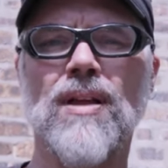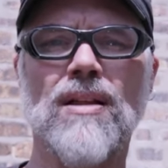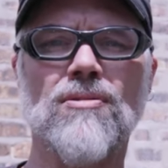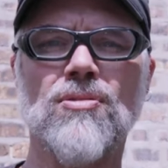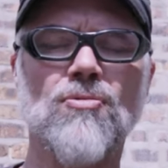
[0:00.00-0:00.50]

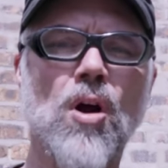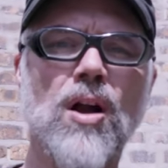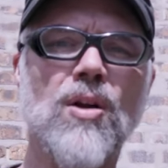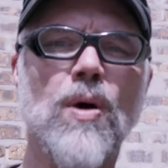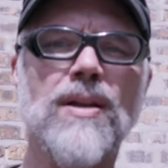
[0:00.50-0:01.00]
and
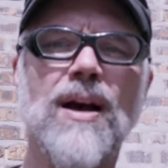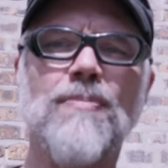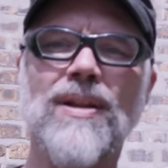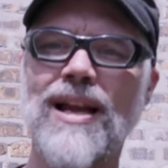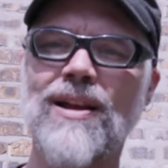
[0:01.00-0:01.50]
strong and
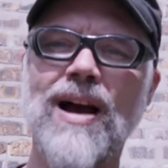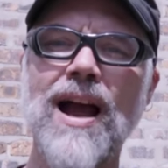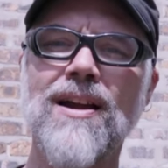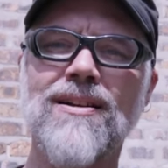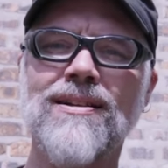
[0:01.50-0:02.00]
whatnot, but like
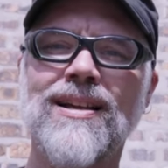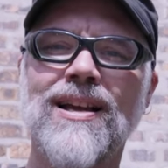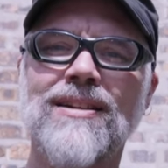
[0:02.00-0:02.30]
iron,